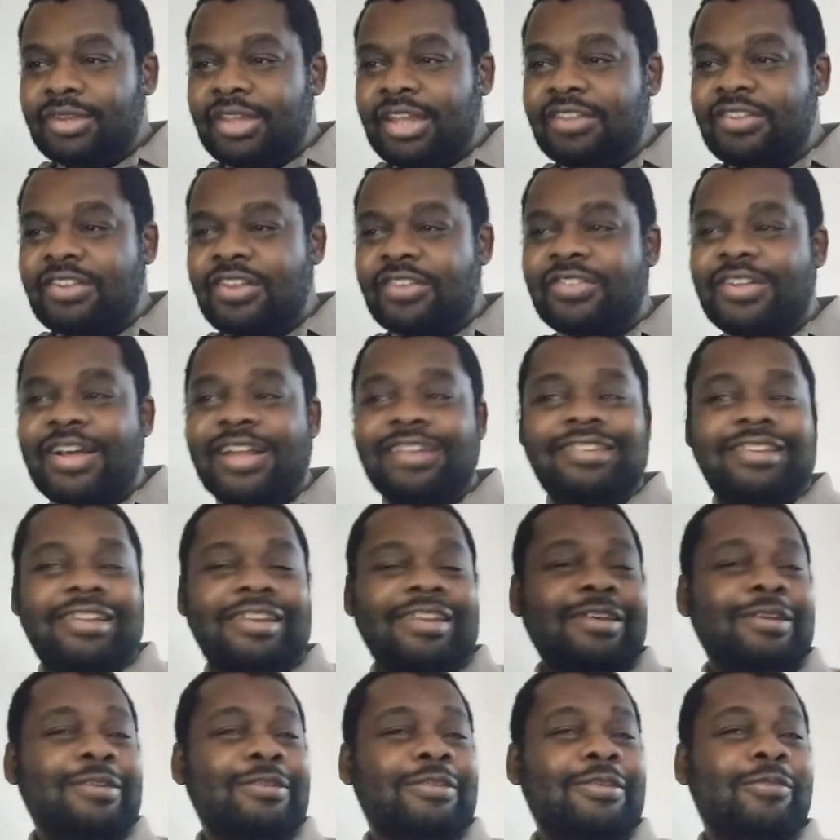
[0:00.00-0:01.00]
It's just not
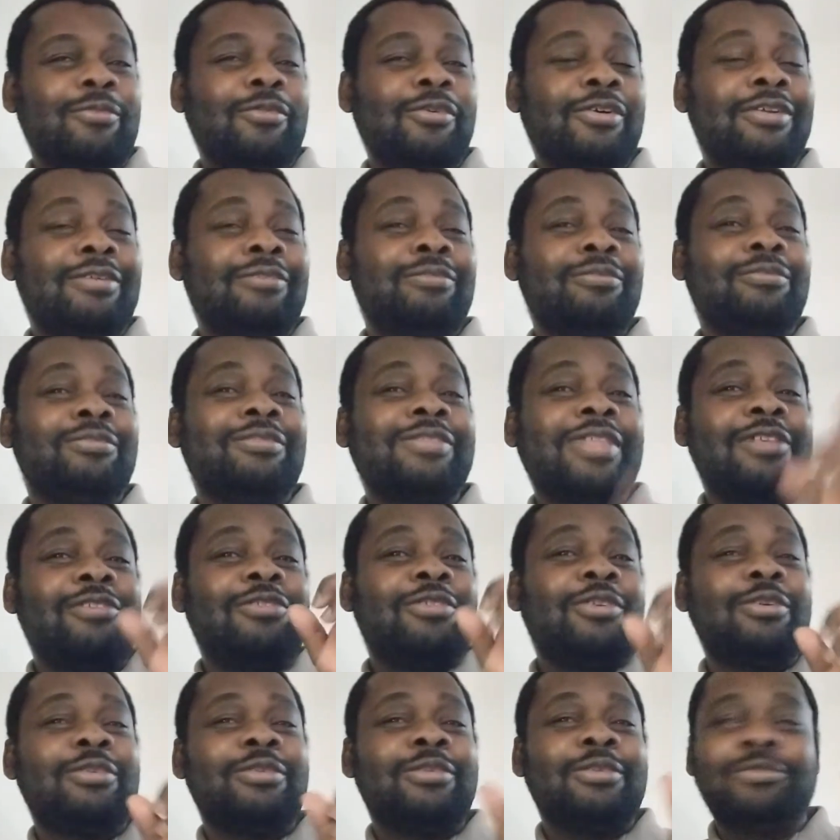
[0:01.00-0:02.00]
telling someone the
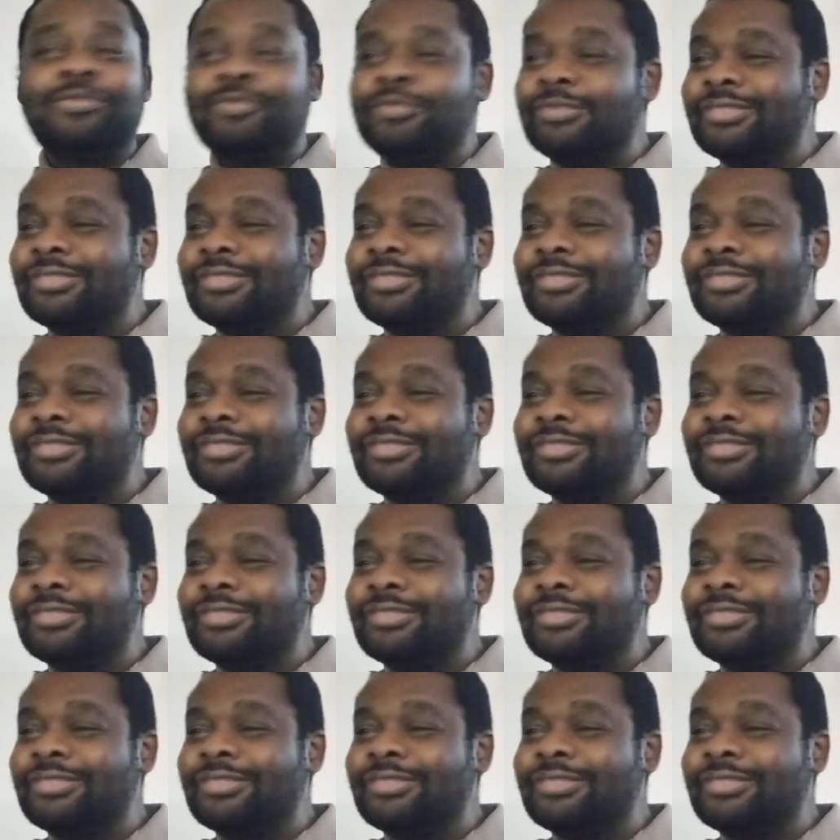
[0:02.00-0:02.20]
truth.